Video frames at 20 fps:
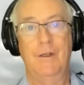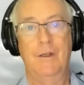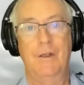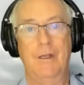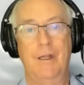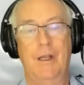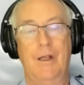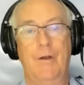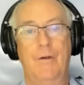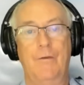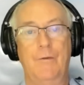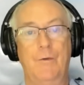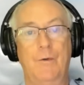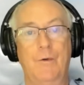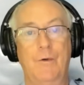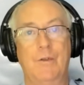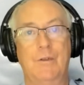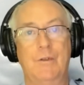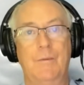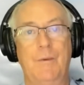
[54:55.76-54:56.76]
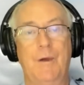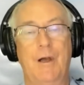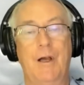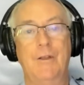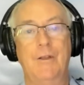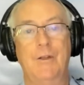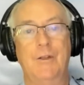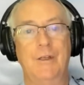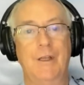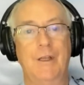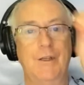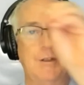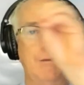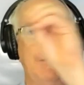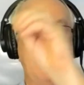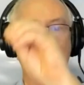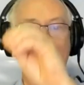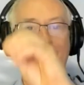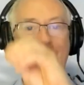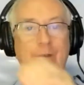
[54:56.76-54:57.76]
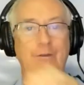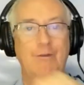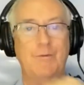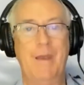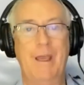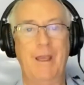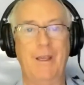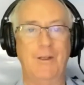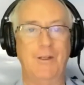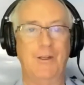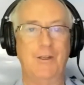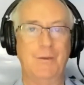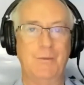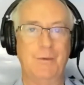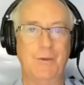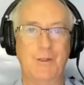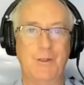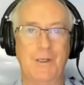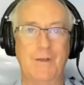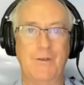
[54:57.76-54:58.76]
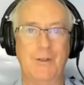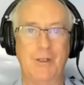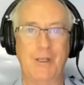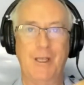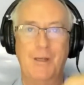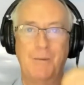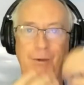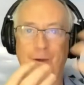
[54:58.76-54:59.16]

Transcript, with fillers: Now, of course, to buy the shares, the money comes back into the reserves again